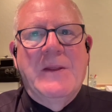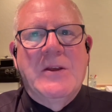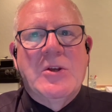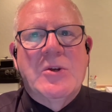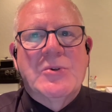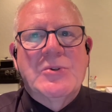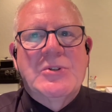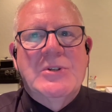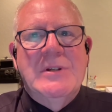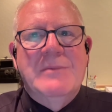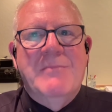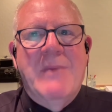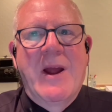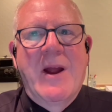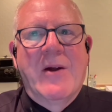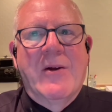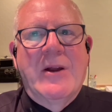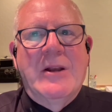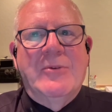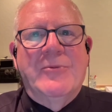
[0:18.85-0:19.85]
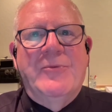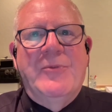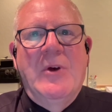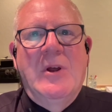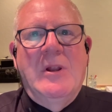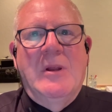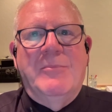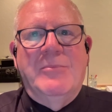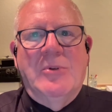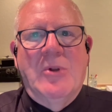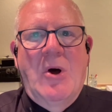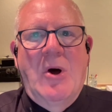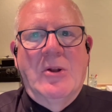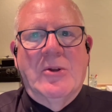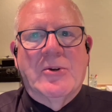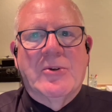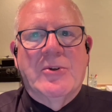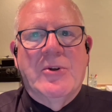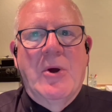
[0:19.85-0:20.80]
the year she married Philip Lawyer,